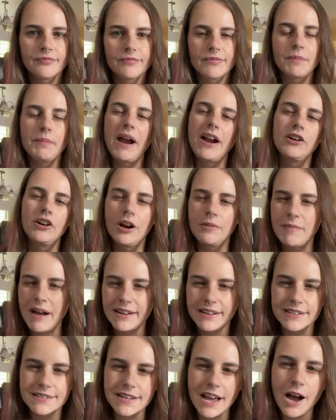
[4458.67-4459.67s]
But I don't know, I might
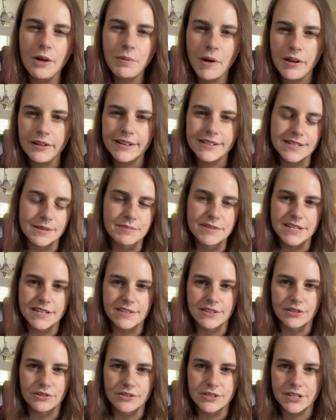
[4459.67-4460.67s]
get I'll probably get some
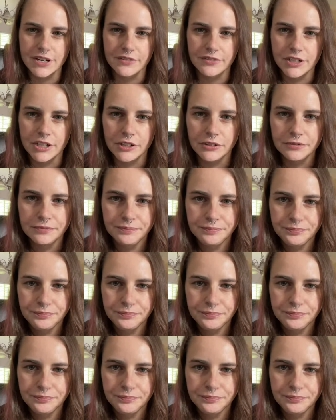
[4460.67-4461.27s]
seasonal stuff too.